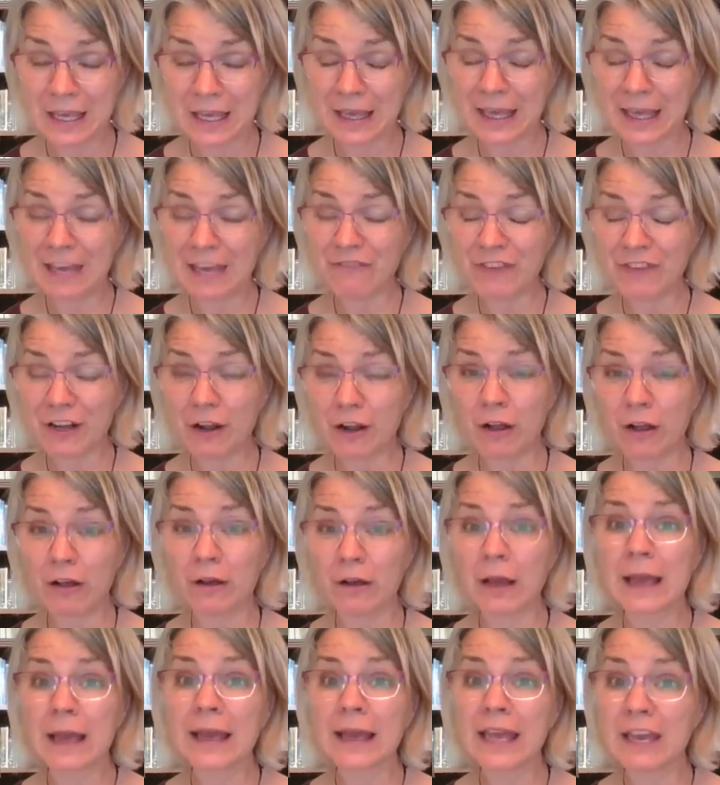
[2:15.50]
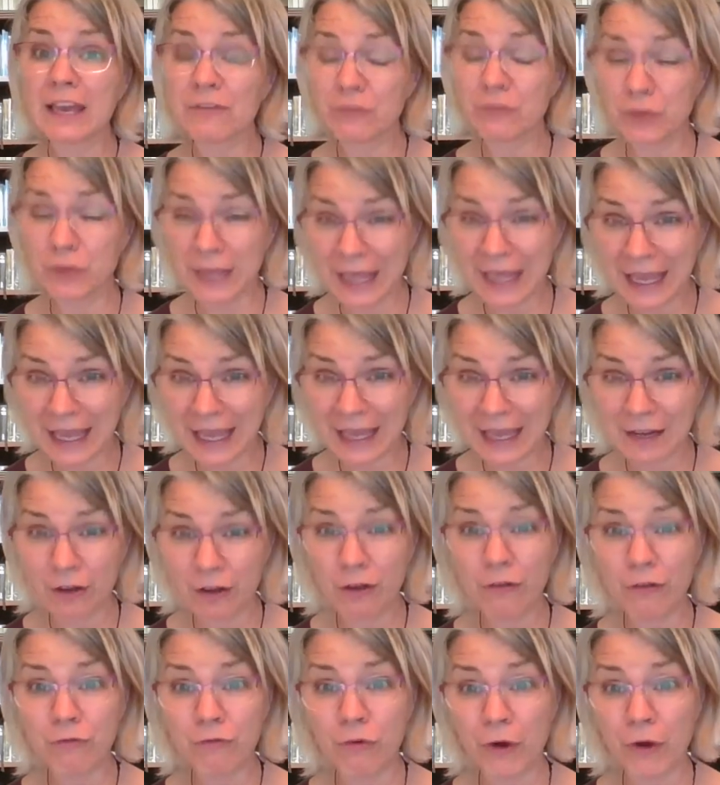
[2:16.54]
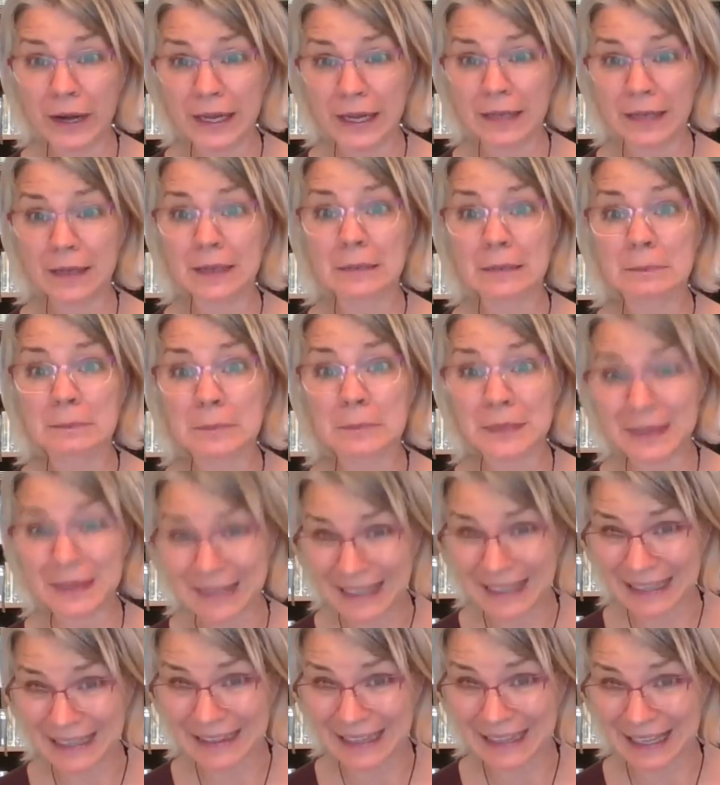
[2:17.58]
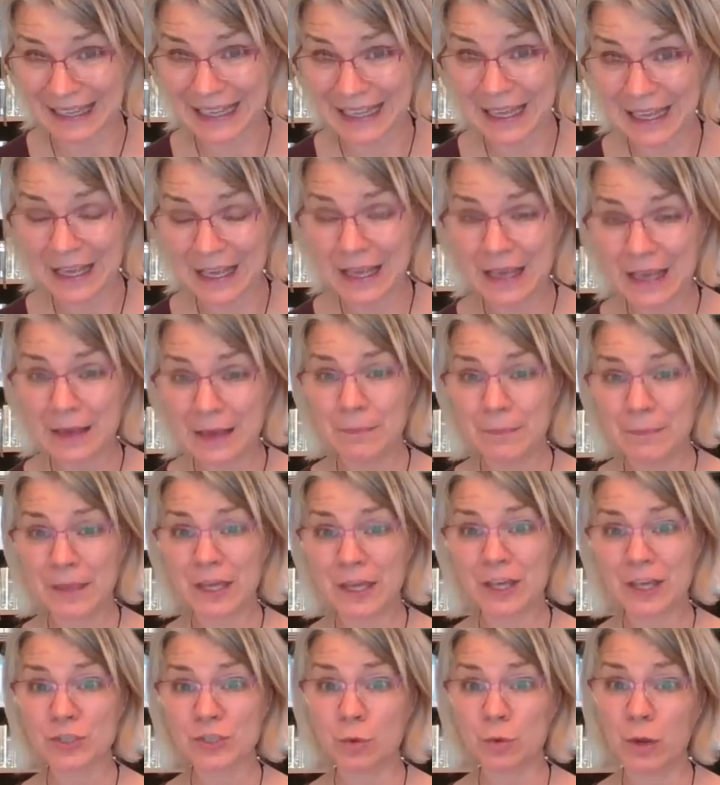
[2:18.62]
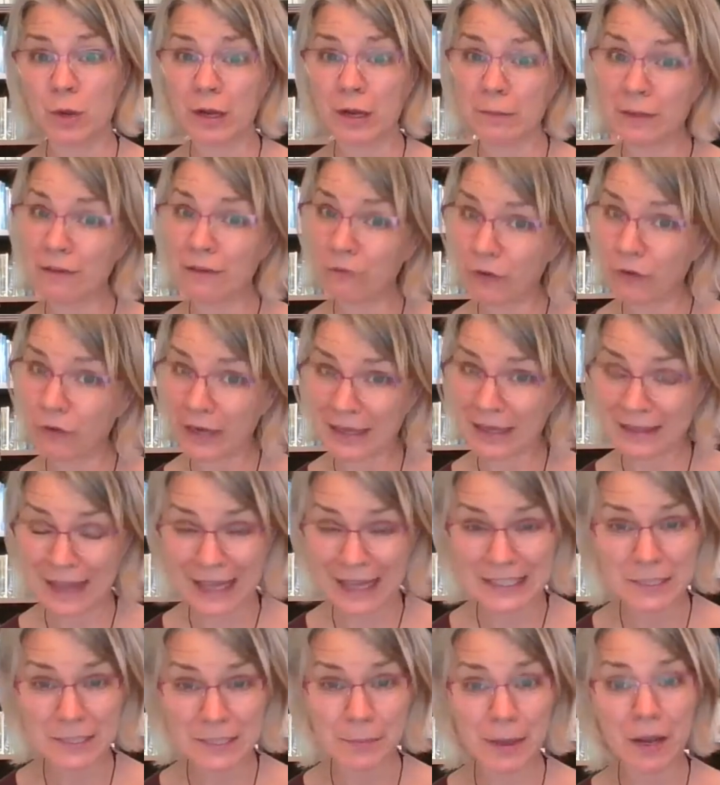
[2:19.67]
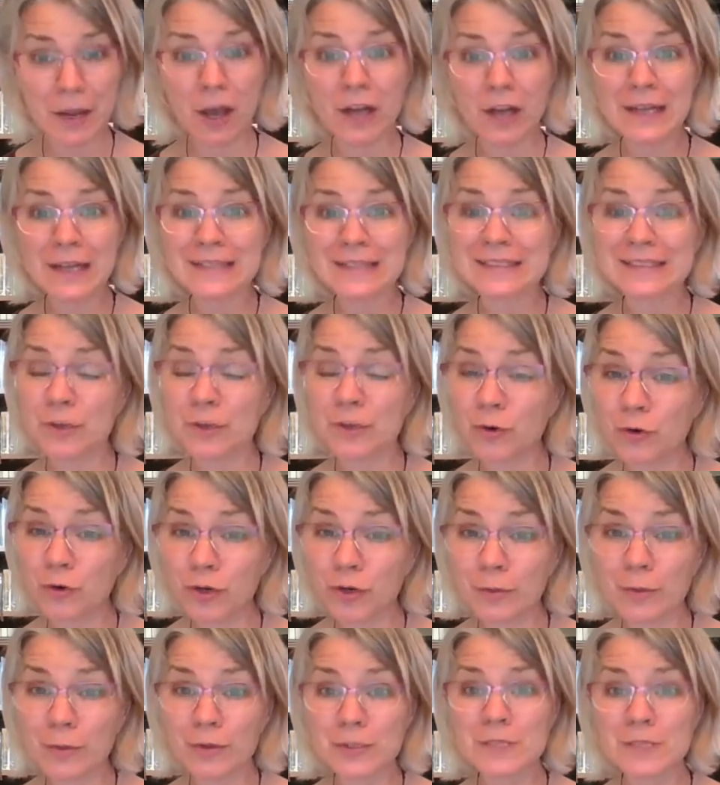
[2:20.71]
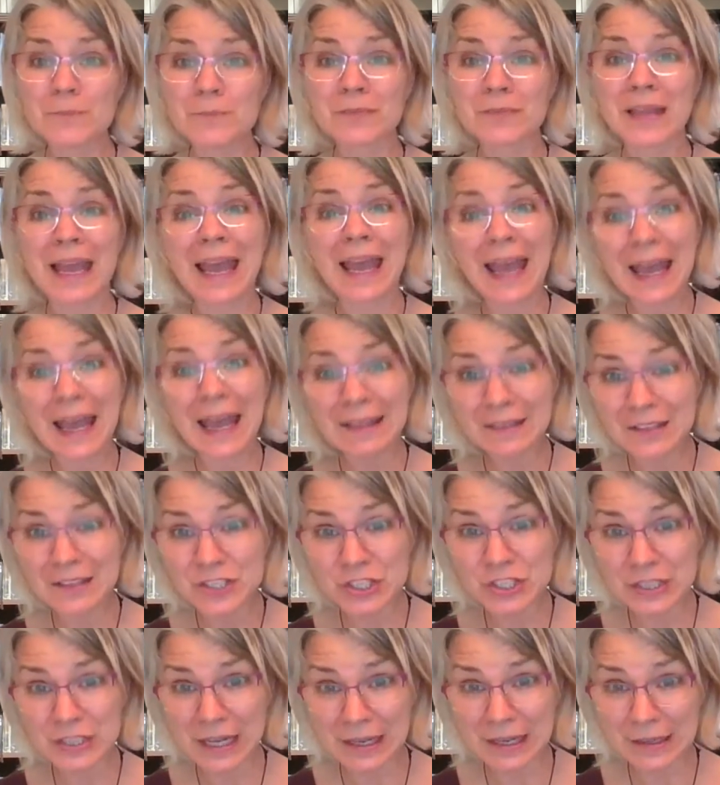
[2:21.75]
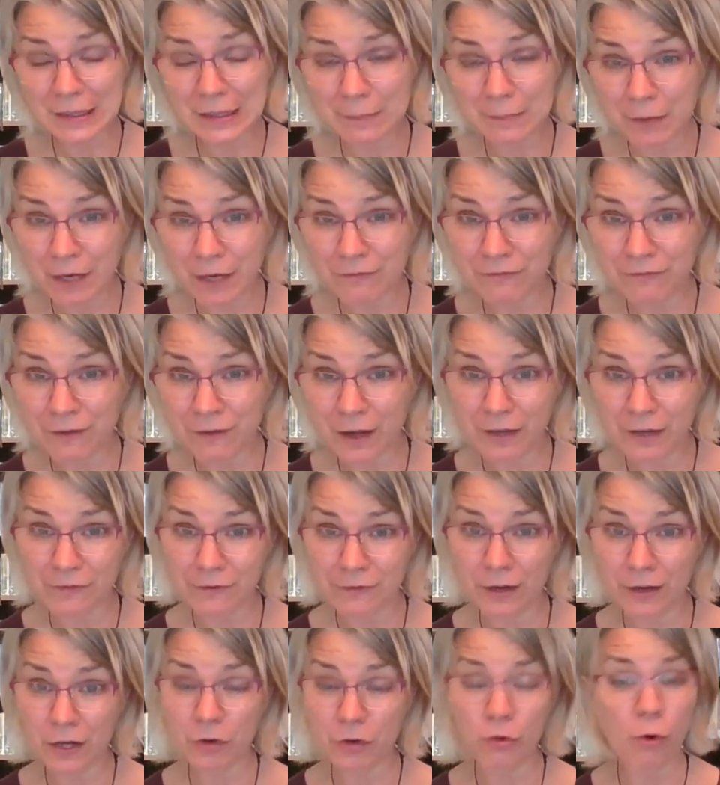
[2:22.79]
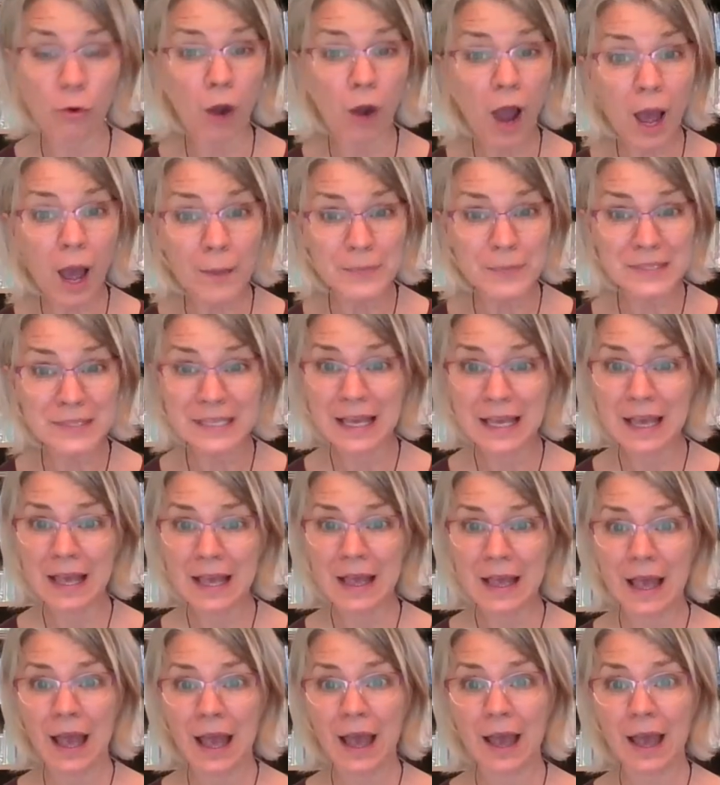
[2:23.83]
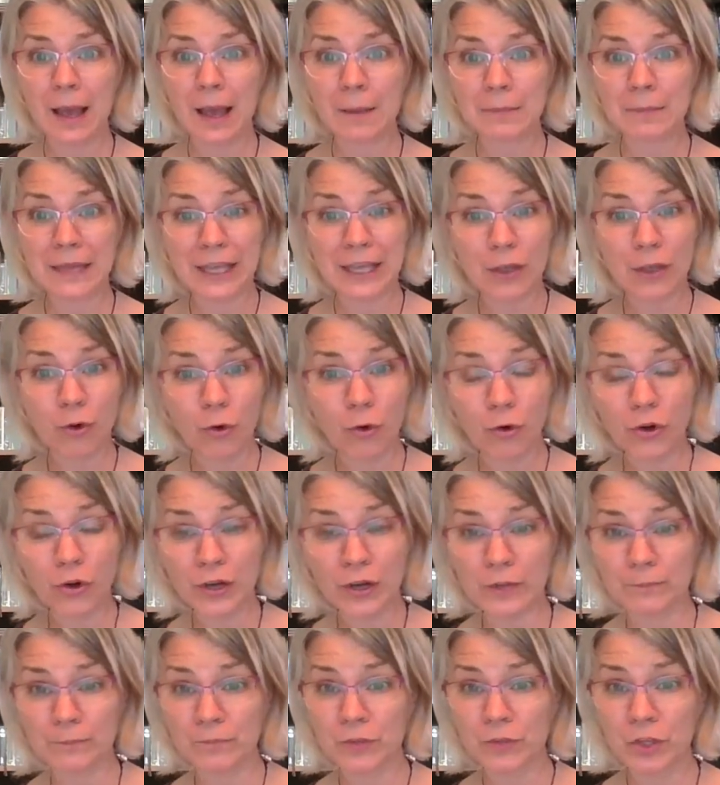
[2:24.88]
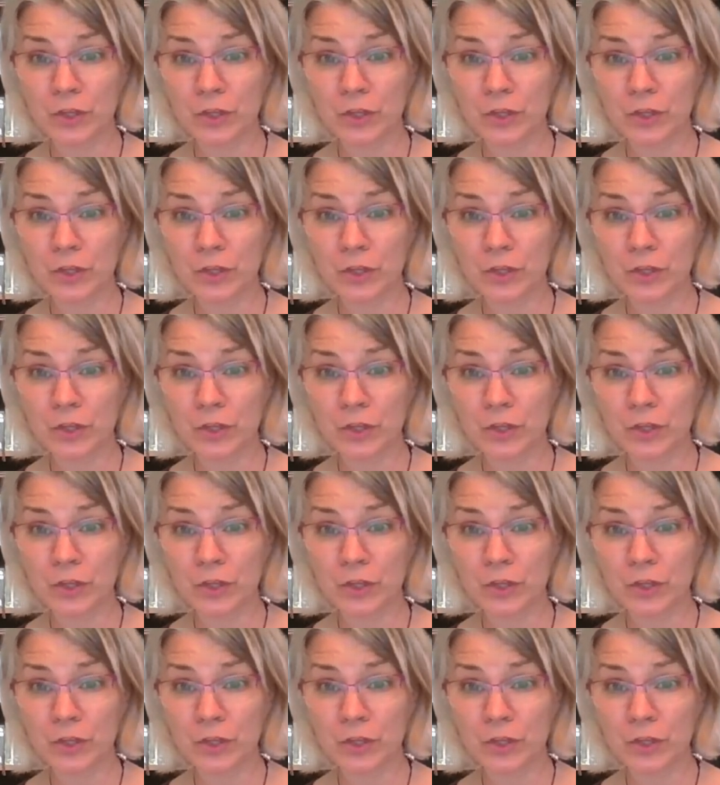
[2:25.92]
If at all, if you can, avoid it completely because you want to be avoiding the antibiotics and the hormones and the genetically modified crops like corn.